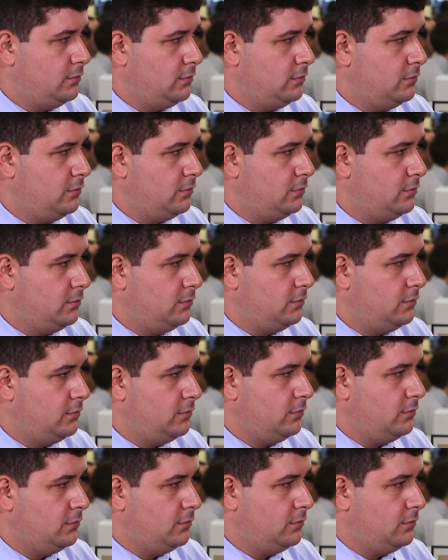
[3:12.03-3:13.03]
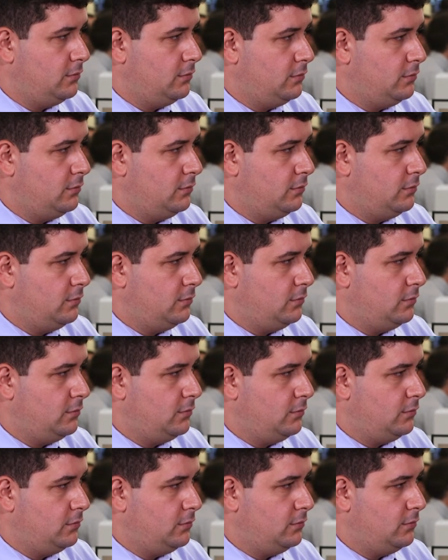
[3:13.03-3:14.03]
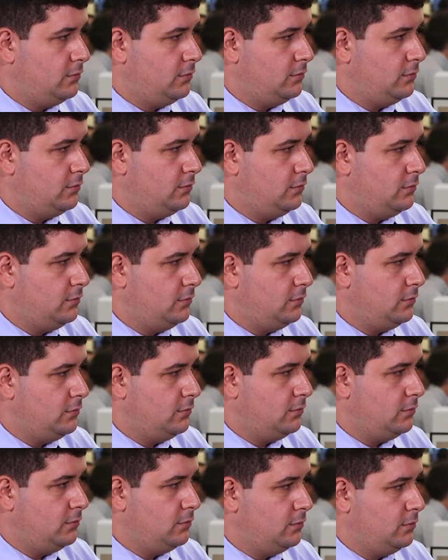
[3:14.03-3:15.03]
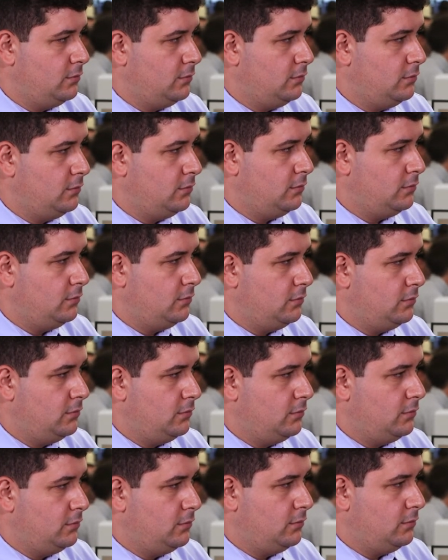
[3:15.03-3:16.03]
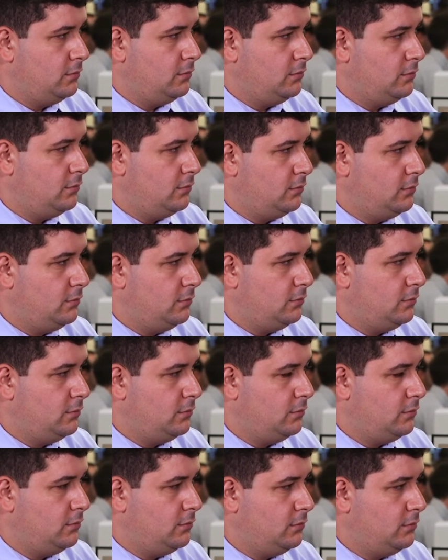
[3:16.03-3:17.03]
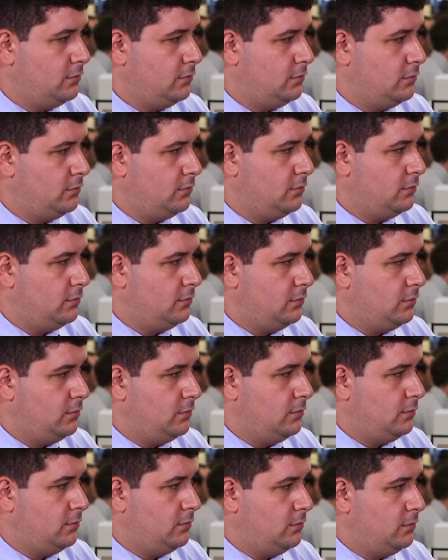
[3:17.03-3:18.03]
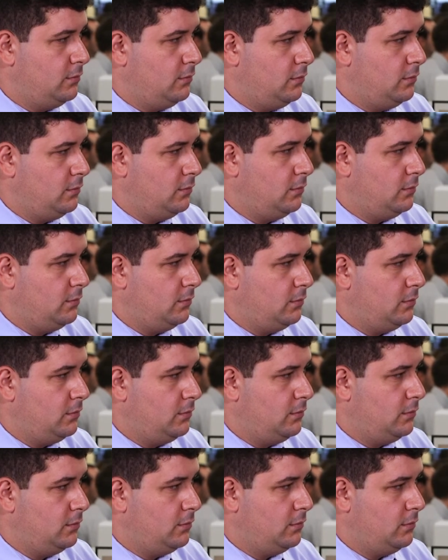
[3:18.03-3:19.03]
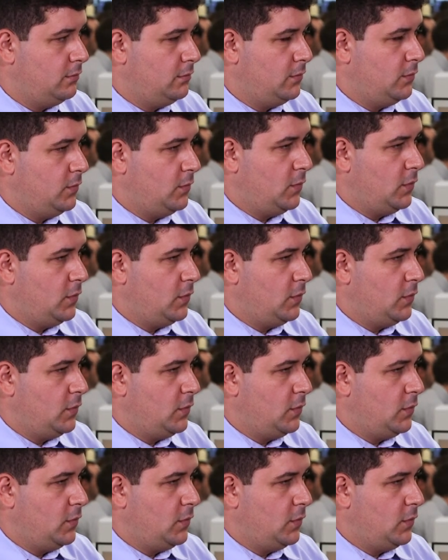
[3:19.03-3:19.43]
This person isn't speaking.